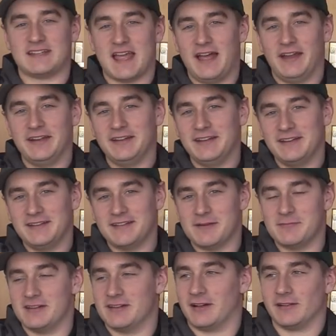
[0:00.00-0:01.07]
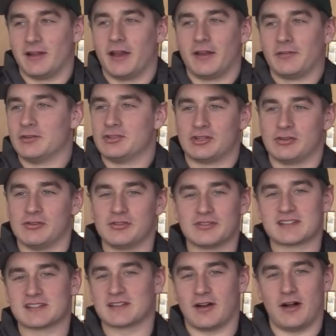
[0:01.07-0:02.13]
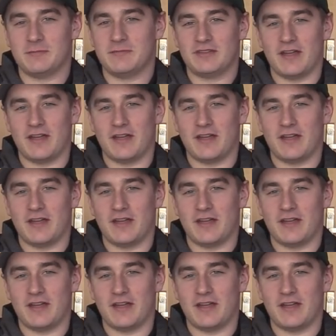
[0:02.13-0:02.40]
Daddy. I mean, a lot of the juniors call me